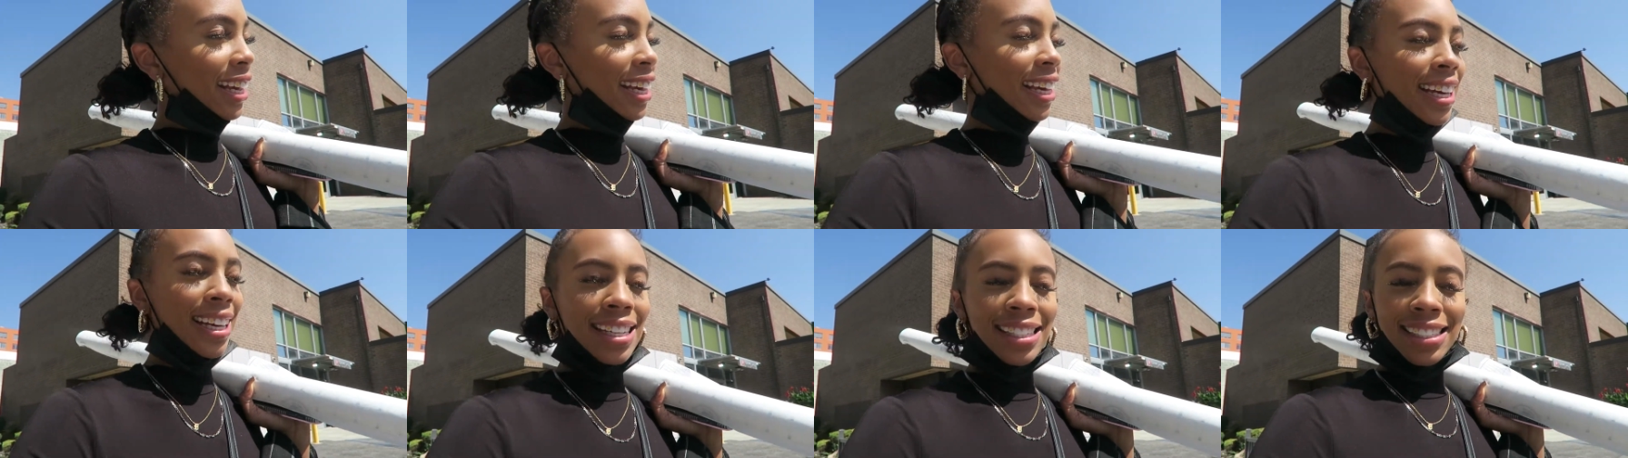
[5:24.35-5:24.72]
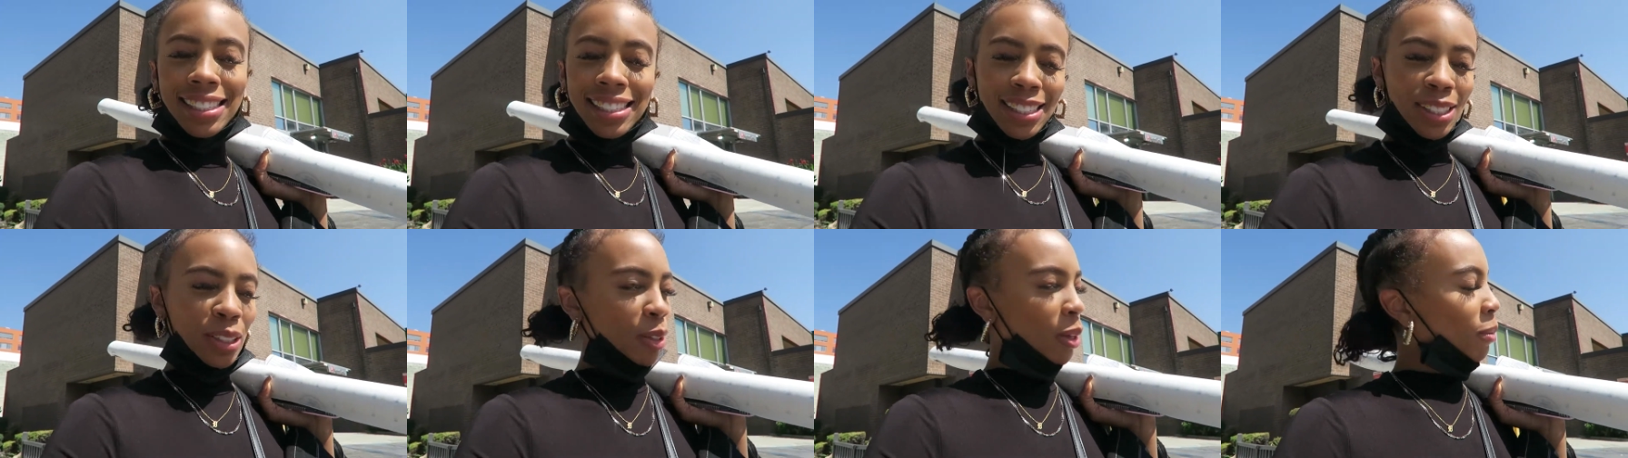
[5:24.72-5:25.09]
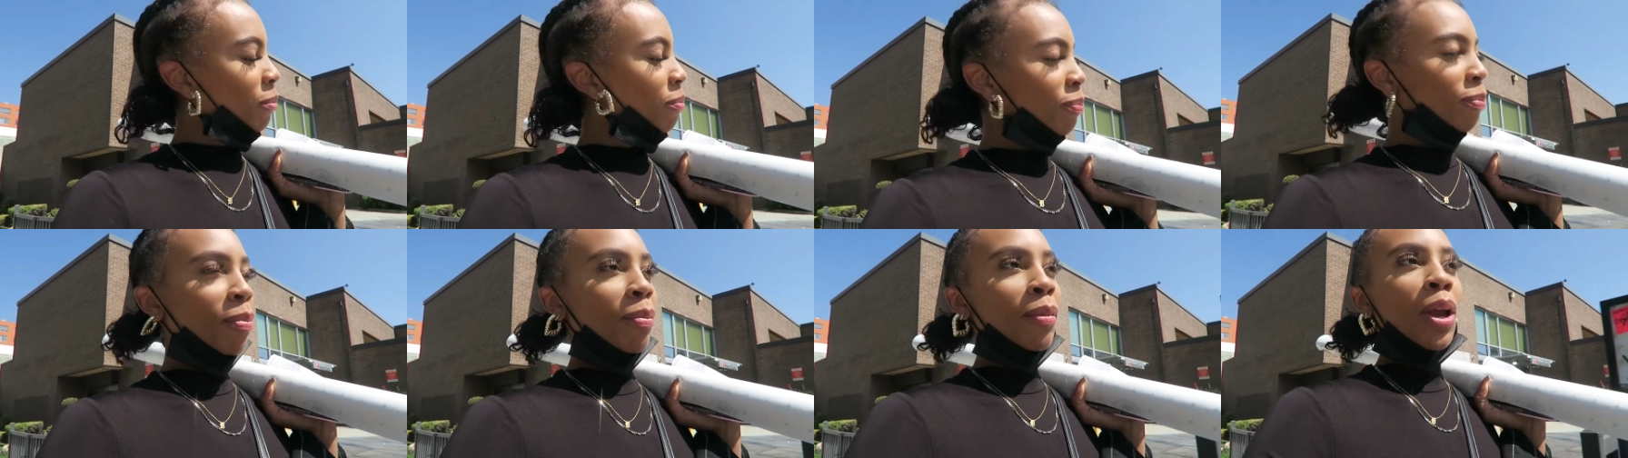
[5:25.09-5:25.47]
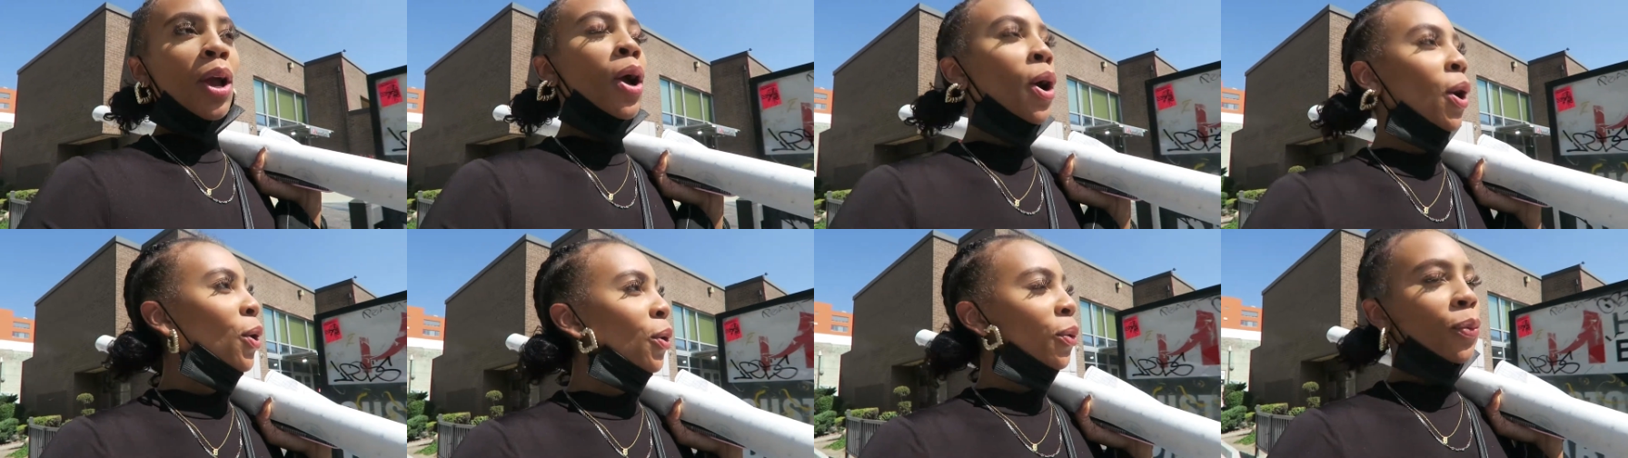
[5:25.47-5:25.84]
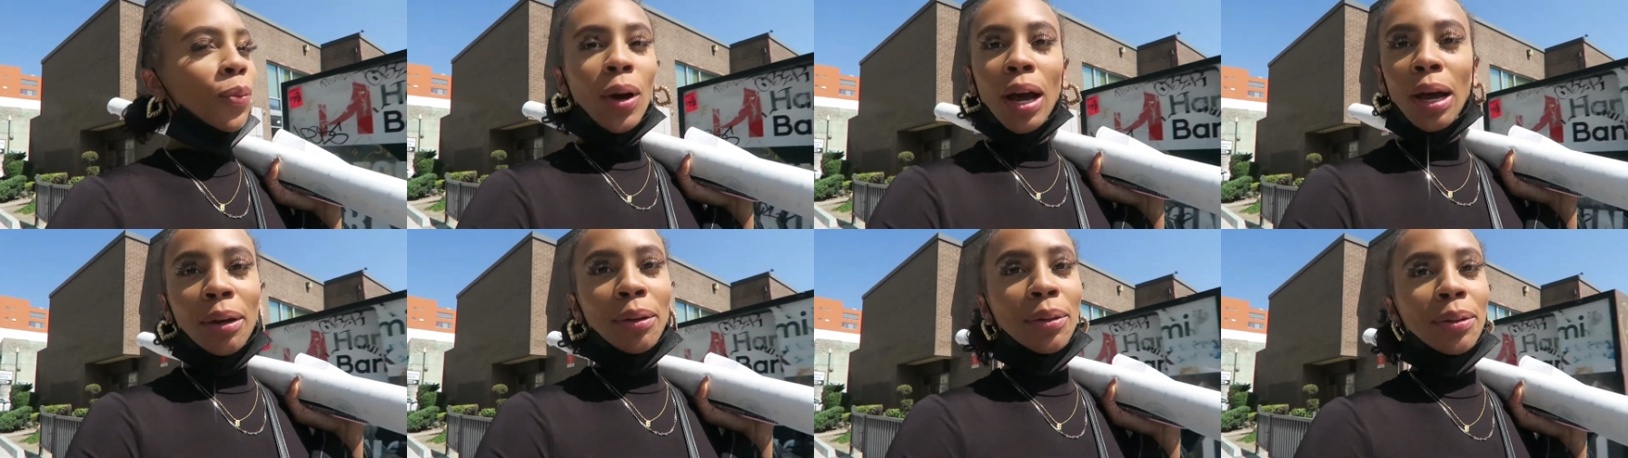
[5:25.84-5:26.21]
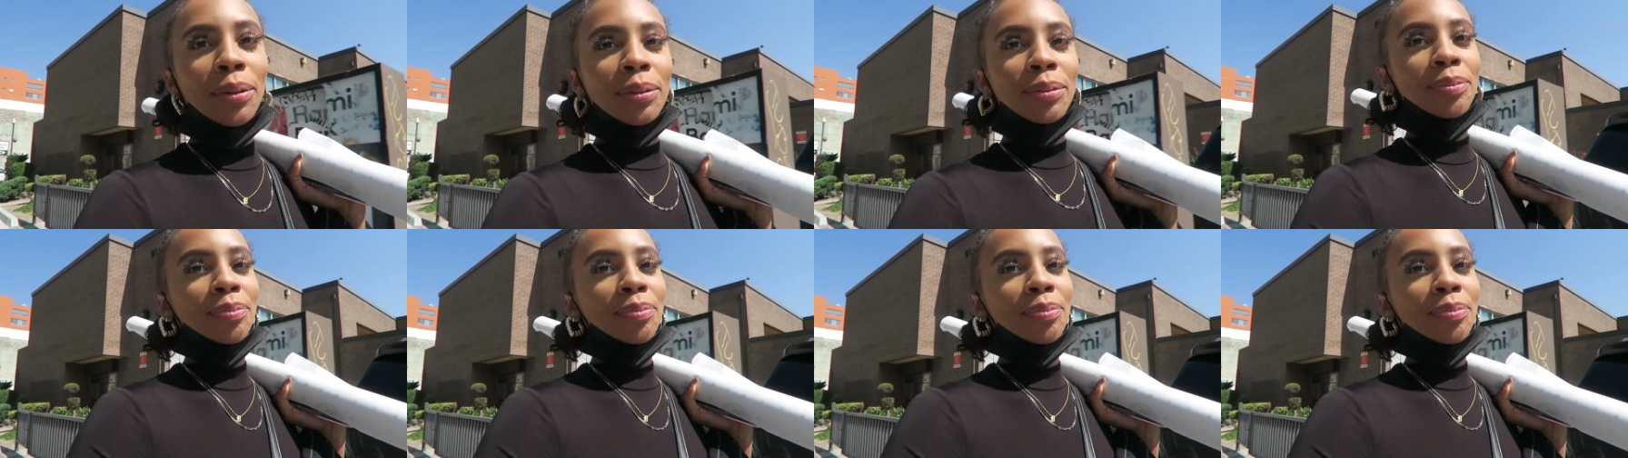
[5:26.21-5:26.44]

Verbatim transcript: cause woo!